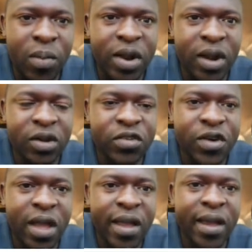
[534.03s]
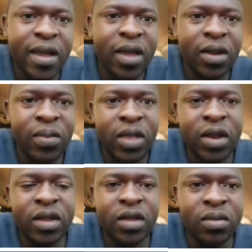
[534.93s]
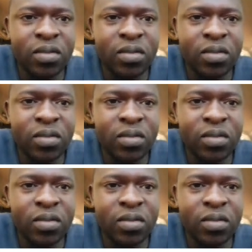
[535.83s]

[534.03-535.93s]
pulmonary trunk, and then